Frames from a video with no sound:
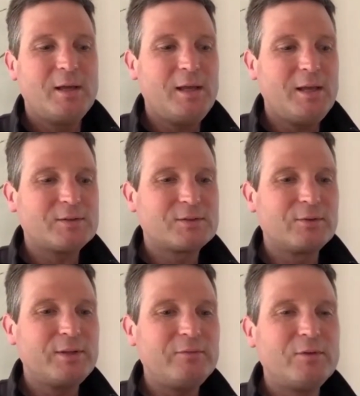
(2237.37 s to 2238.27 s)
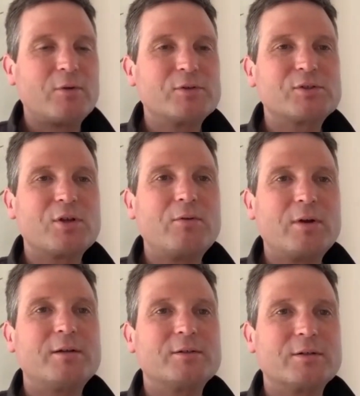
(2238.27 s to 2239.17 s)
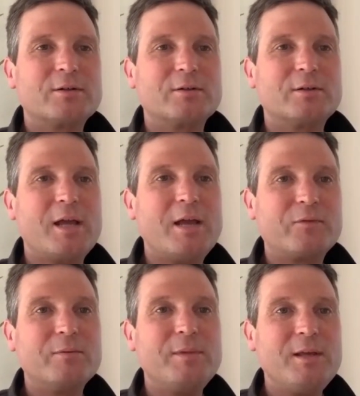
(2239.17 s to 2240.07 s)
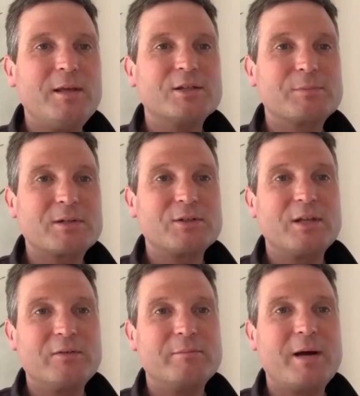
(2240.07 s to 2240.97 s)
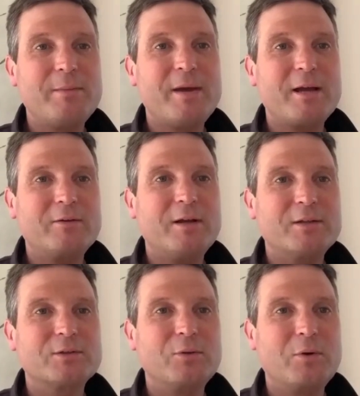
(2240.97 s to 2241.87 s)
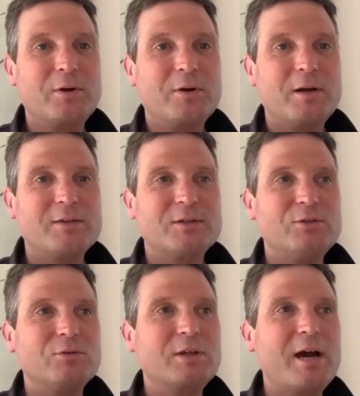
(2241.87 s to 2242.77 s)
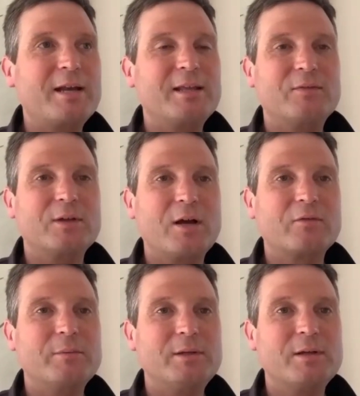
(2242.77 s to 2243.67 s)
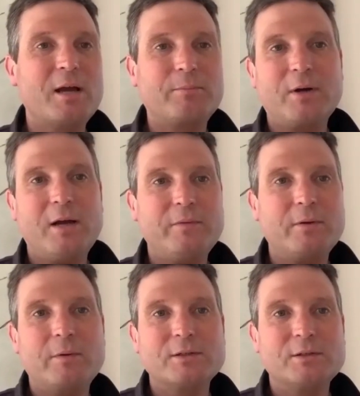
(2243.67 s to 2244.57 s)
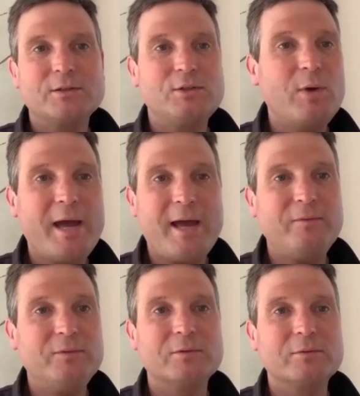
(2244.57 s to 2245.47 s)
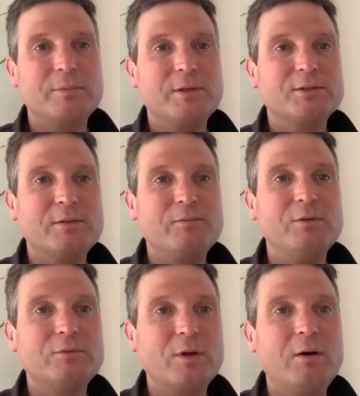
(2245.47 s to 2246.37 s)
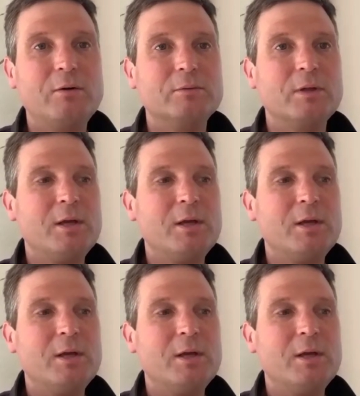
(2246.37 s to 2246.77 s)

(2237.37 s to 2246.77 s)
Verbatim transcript: is to leave no stone unturned. And for me, especially given my background as a lawyer, I said, you've got to get the government and nonprofit questions. You have to, because if you don't,